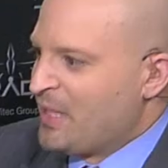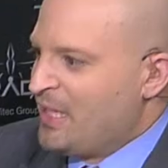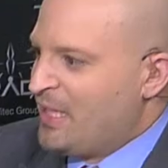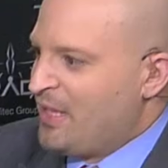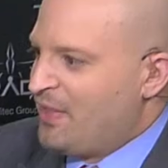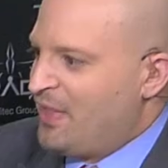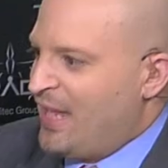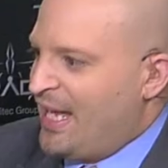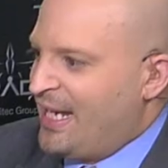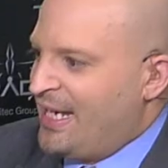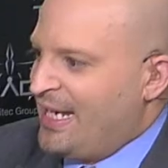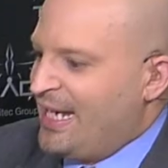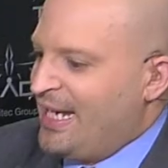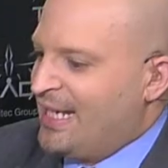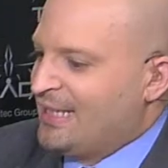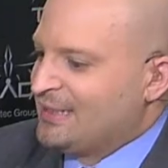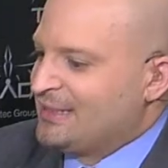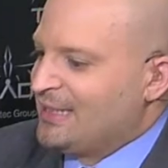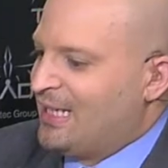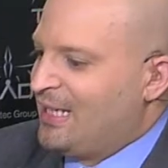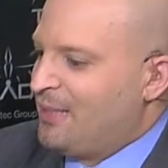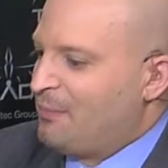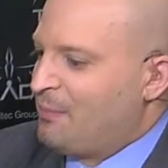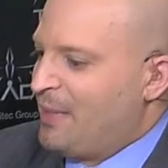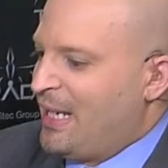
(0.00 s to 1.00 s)
That
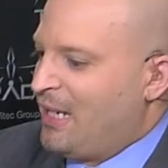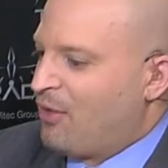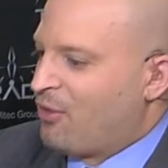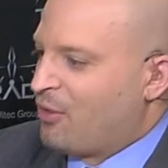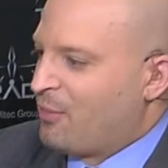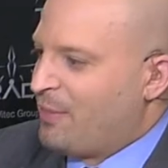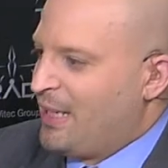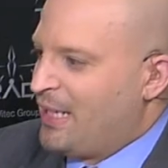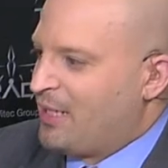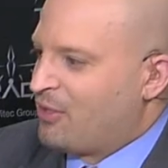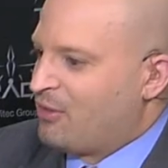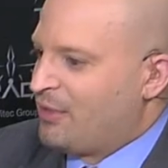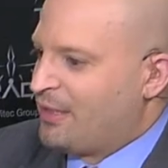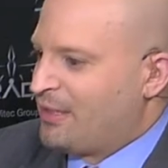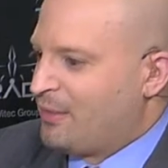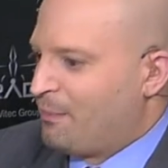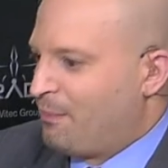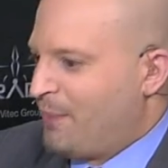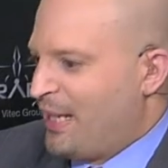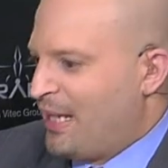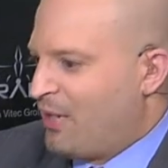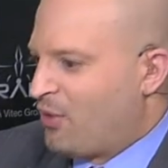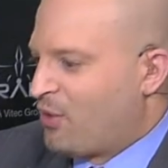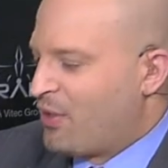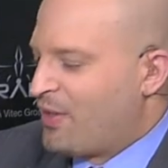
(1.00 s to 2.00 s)
Anton Bauer battery can
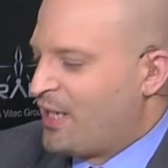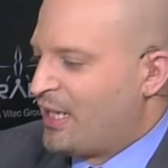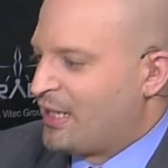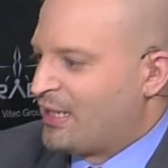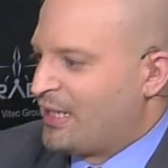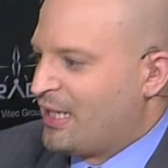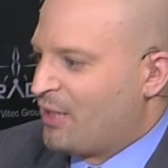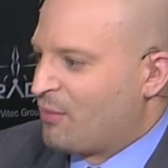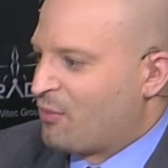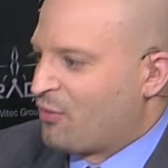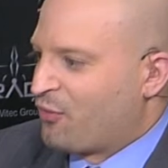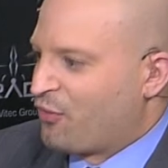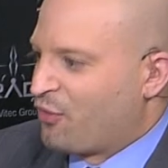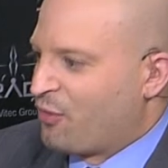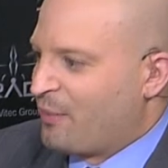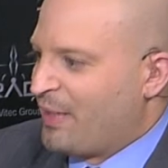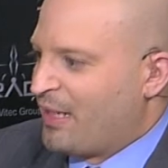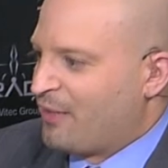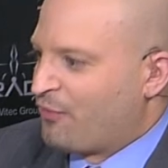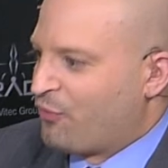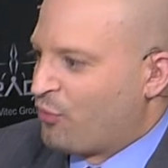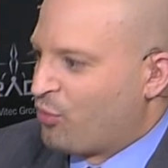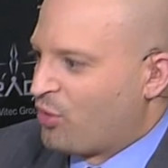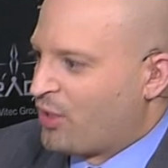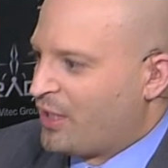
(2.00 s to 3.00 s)
power that camera for
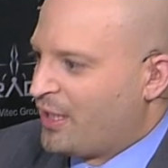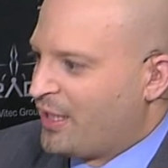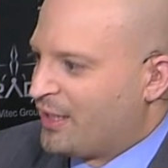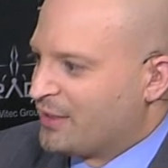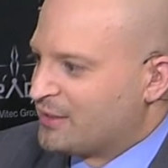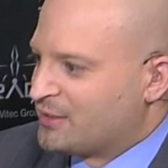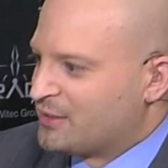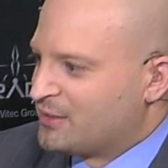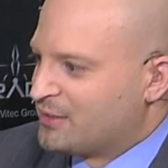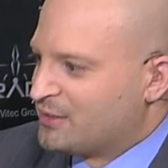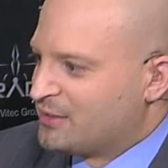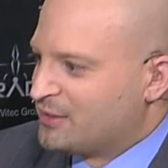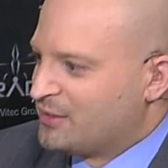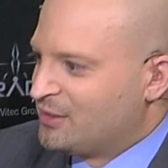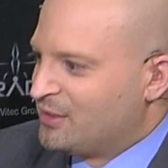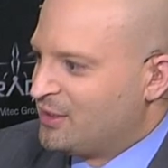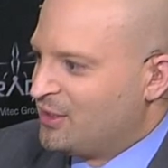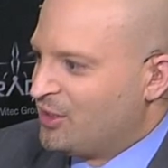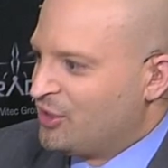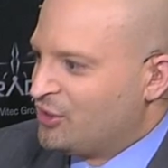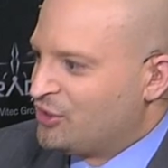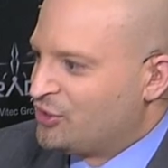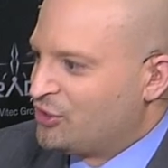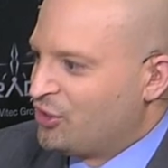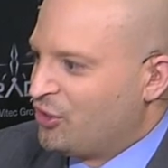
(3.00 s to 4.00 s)
about 4 days.
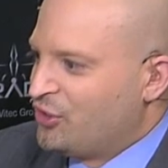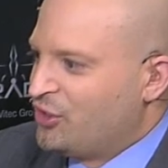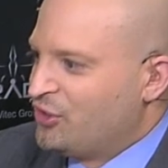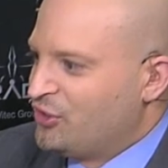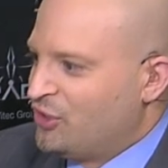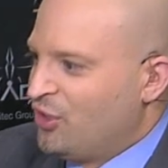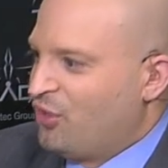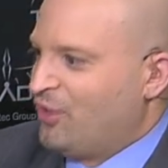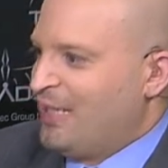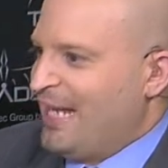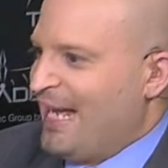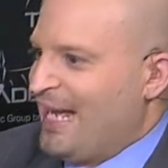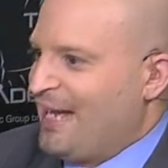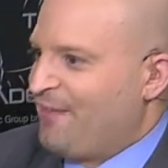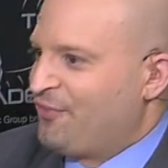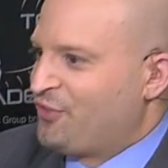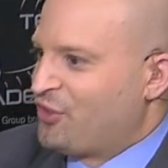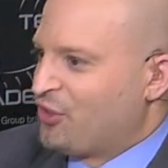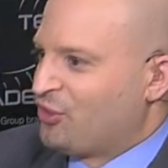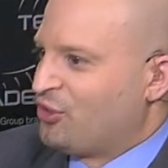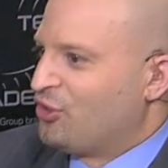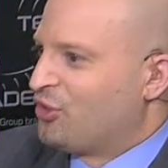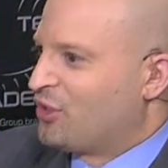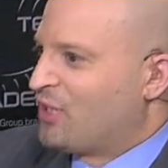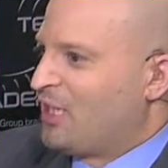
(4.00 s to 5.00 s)
So you don't have to
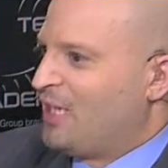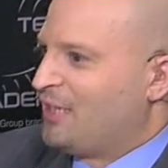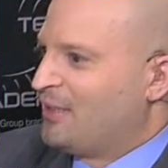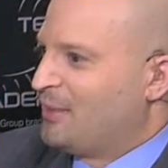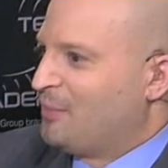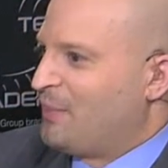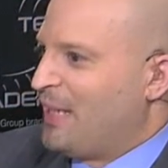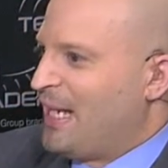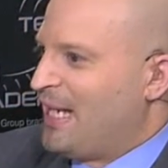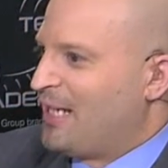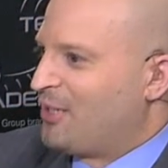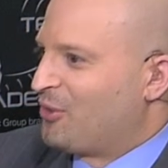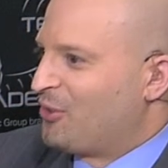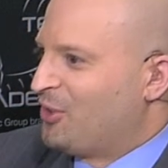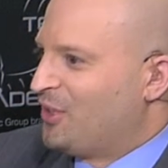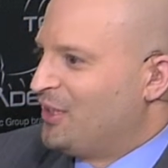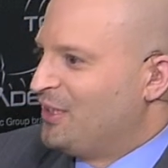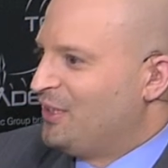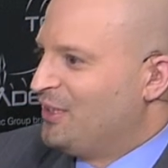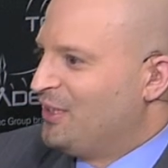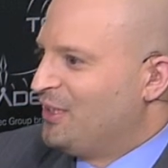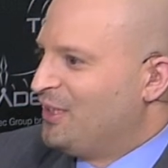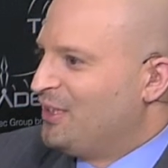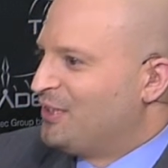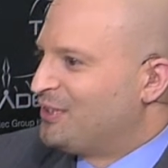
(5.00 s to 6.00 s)
look on the battery
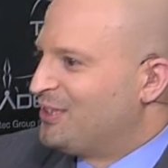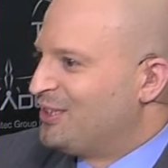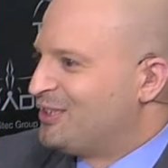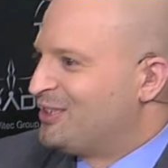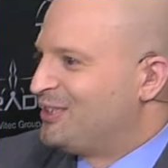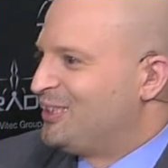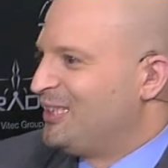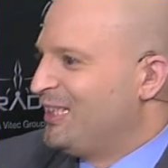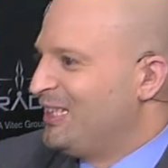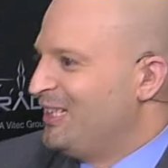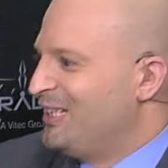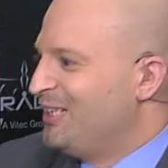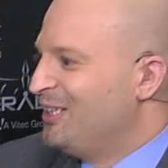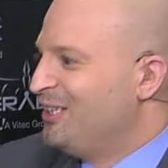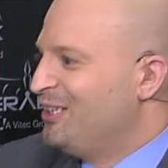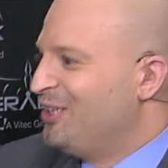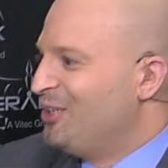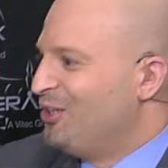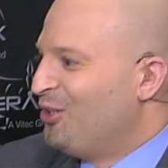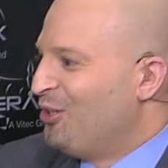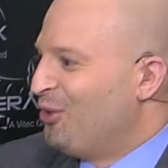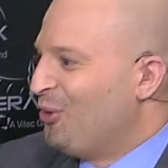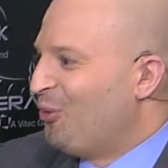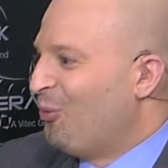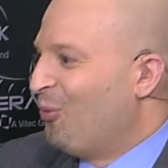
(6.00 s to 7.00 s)
to see
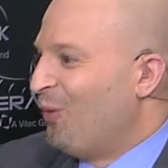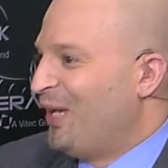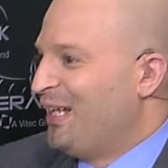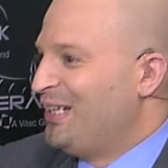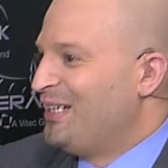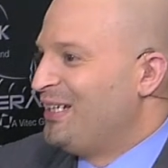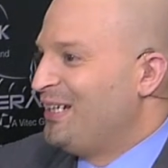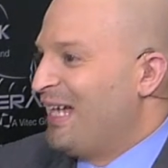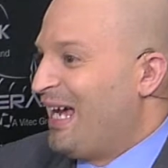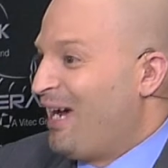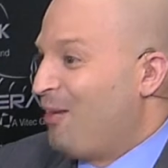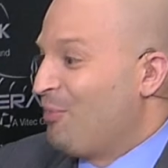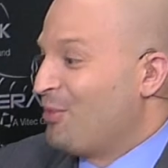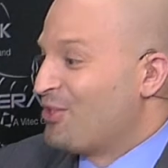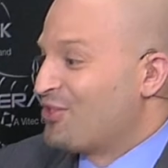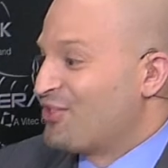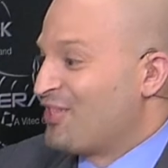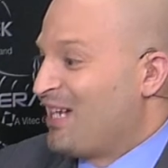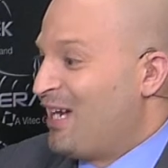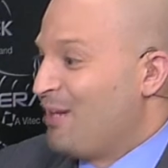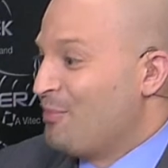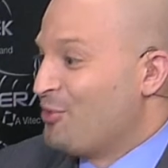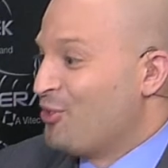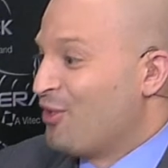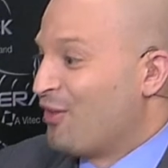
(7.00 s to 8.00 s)
how much
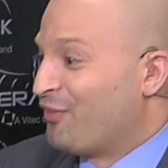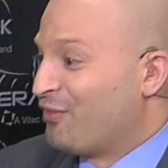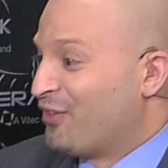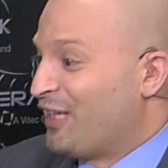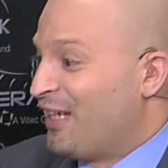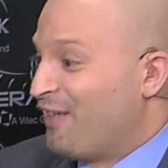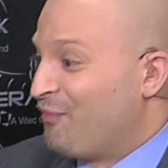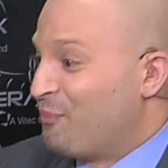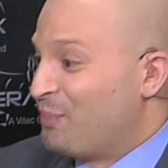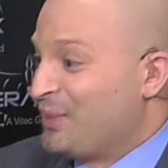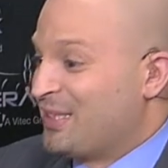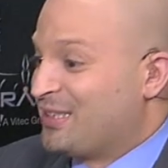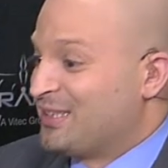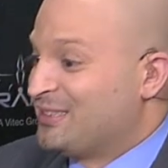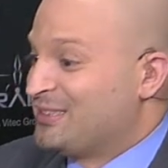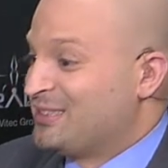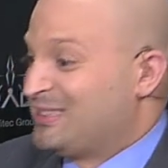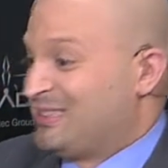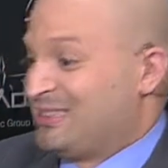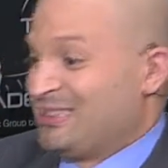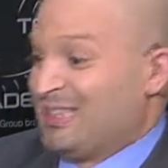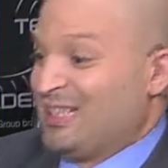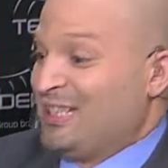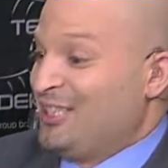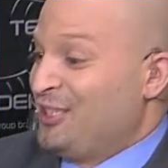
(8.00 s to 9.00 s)
time you have left,
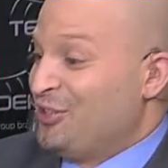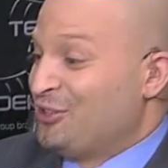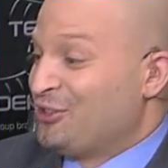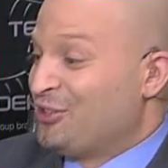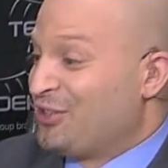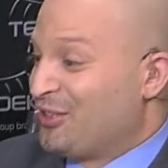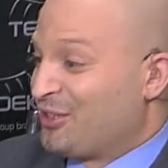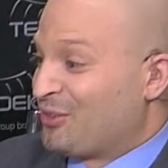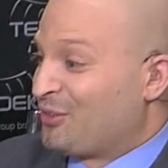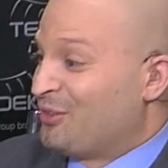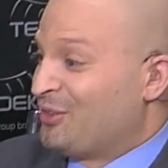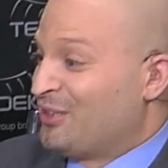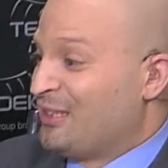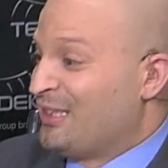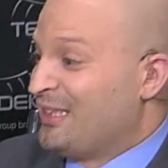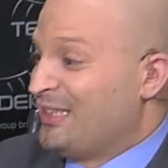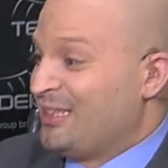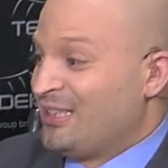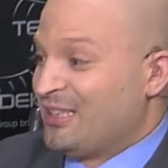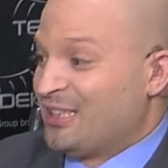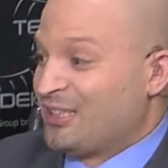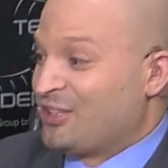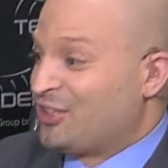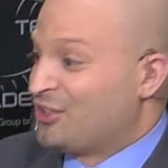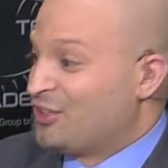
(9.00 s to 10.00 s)
because you
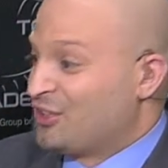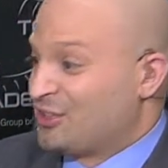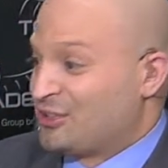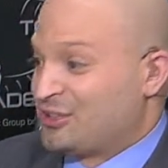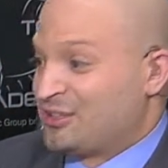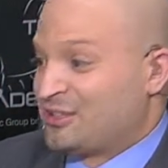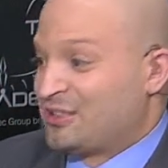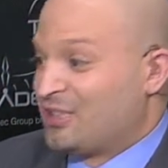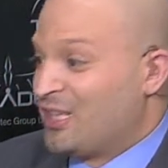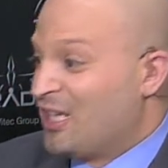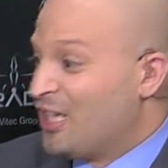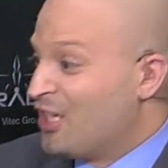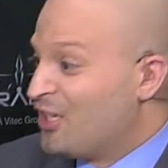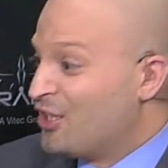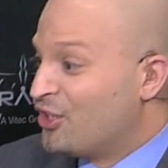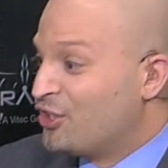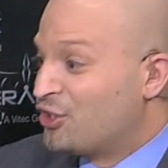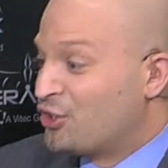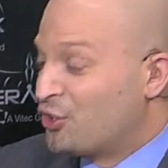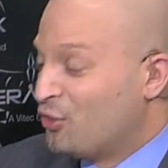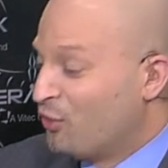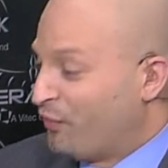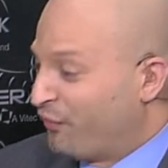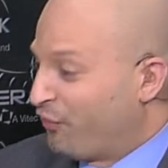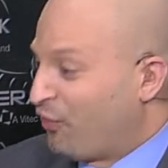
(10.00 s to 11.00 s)
literally could just
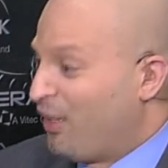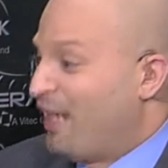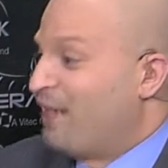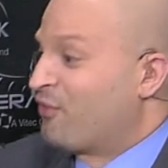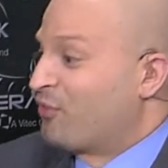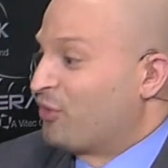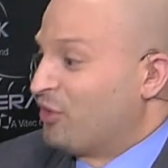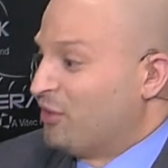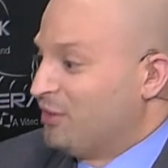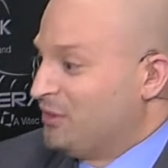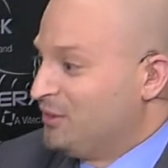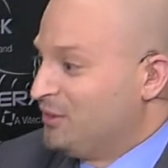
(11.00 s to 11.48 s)
shoot forever.